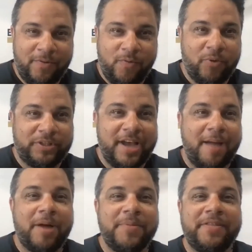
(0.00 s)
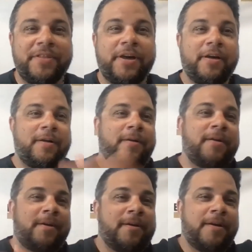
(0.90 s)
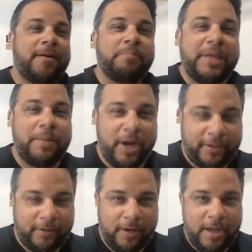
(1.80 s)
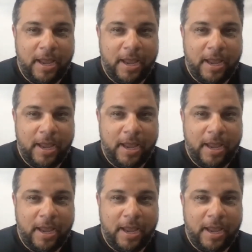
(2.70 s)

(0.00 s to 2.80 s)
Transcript: One more time. I'm hitting the me button.